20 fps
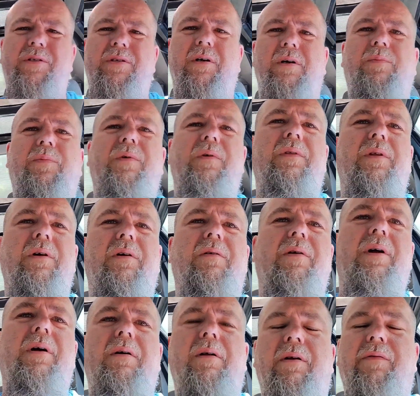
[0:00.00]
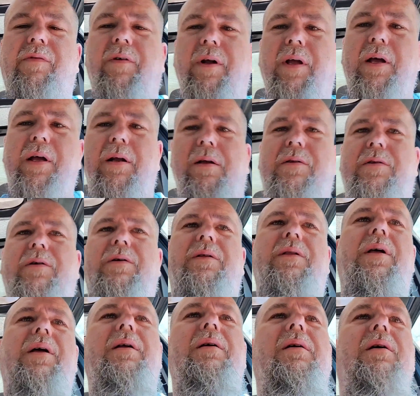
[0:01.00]
stop on the ground. I forgot I took
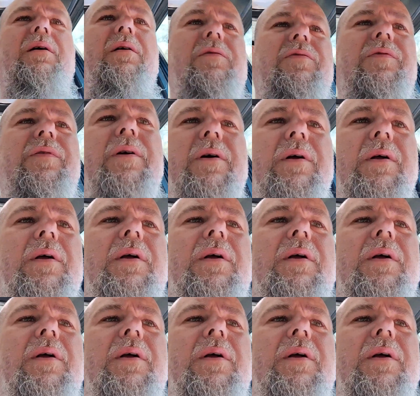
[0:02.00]
that off.